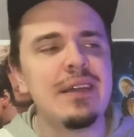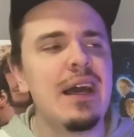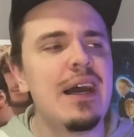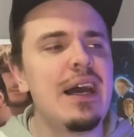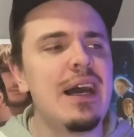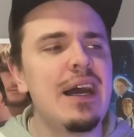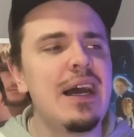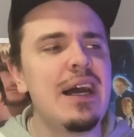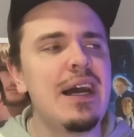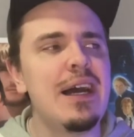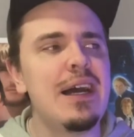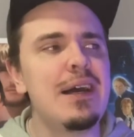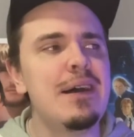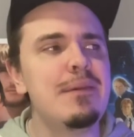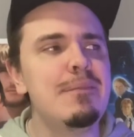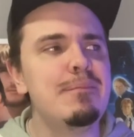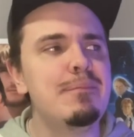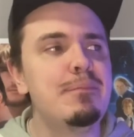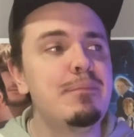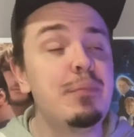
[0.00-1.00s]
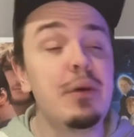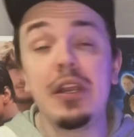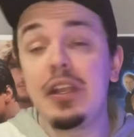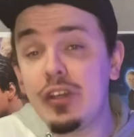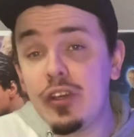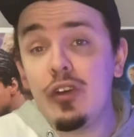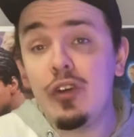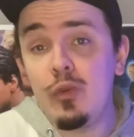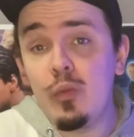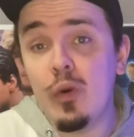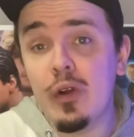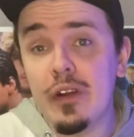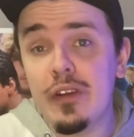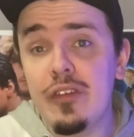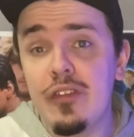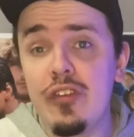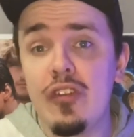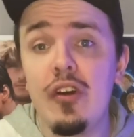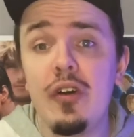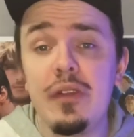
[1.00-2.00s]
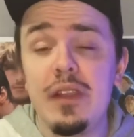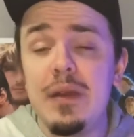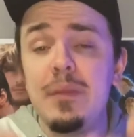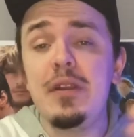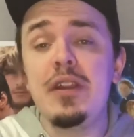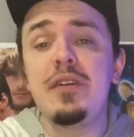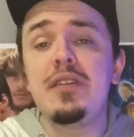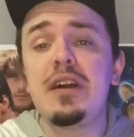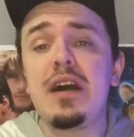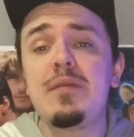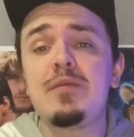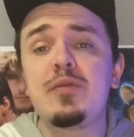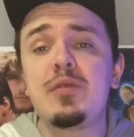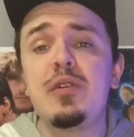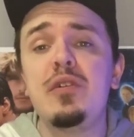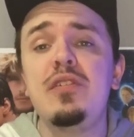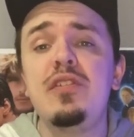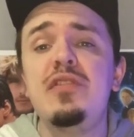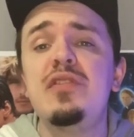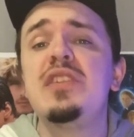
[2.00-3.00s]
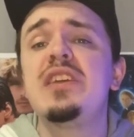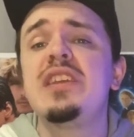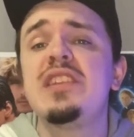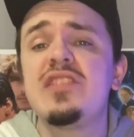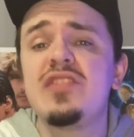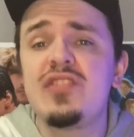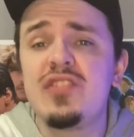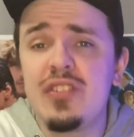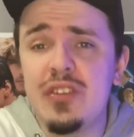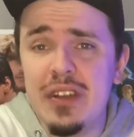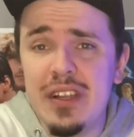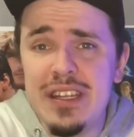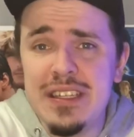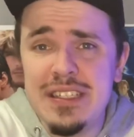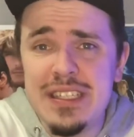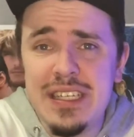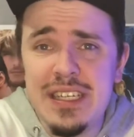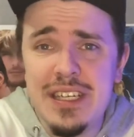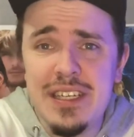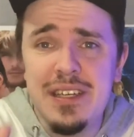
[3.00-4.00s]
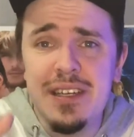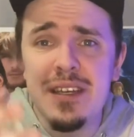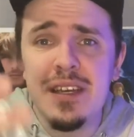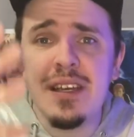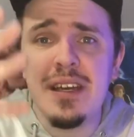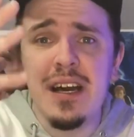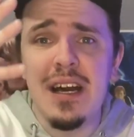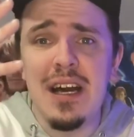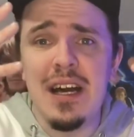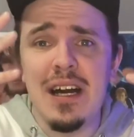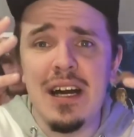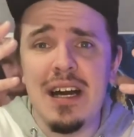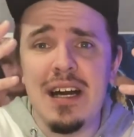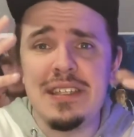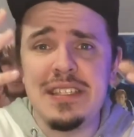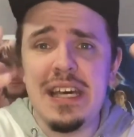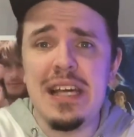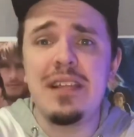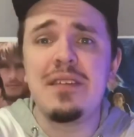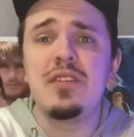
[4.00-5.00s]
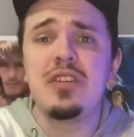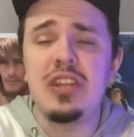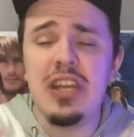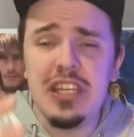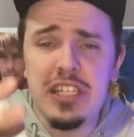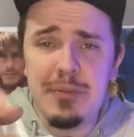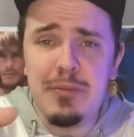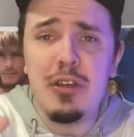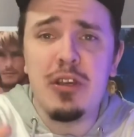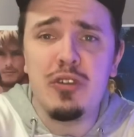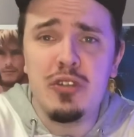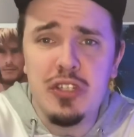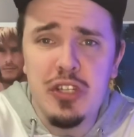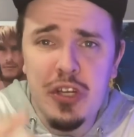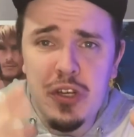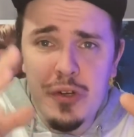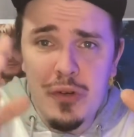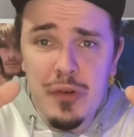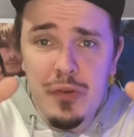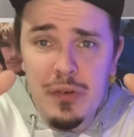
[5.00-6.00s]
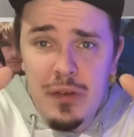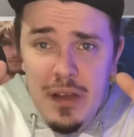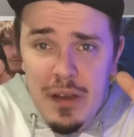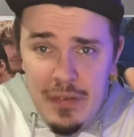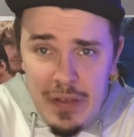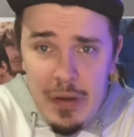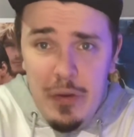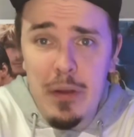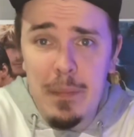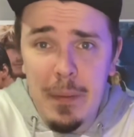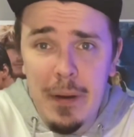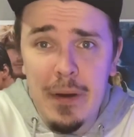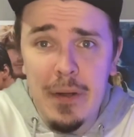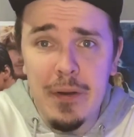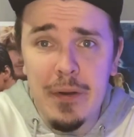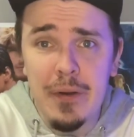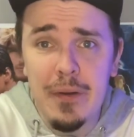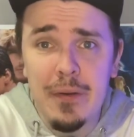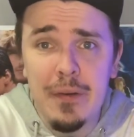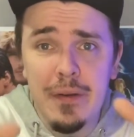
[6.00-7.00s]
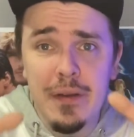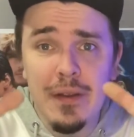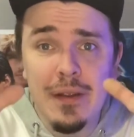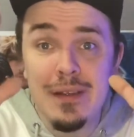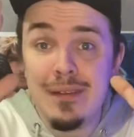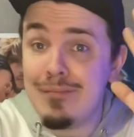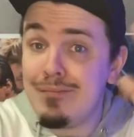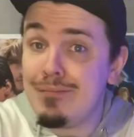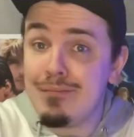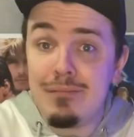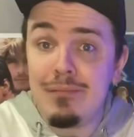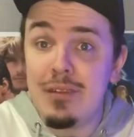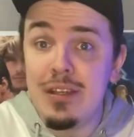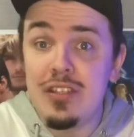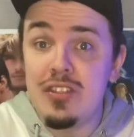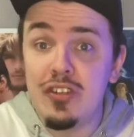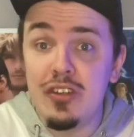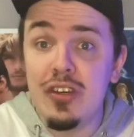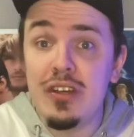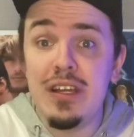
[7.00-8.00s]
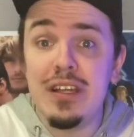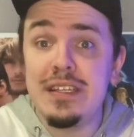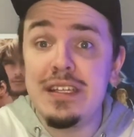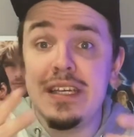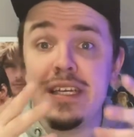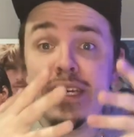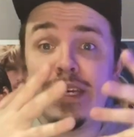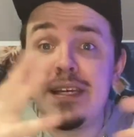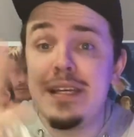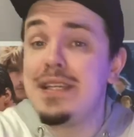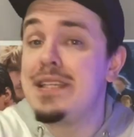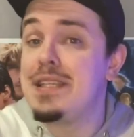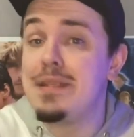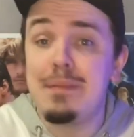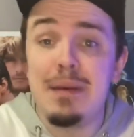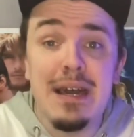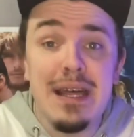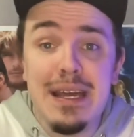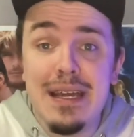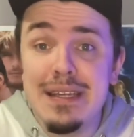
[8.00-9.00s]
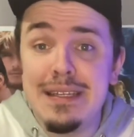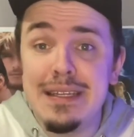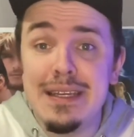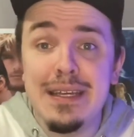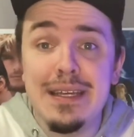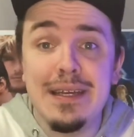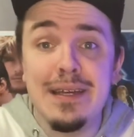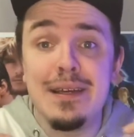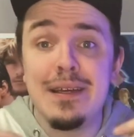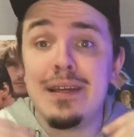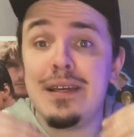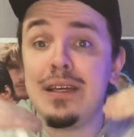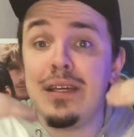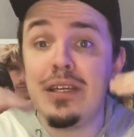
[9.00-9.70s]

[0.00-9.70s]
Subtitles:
But it could work. So let me know in the comments below. Do you think this is a good idea? A television HBO show of Harry Potter. Is it a good idea? Is it a bad idea?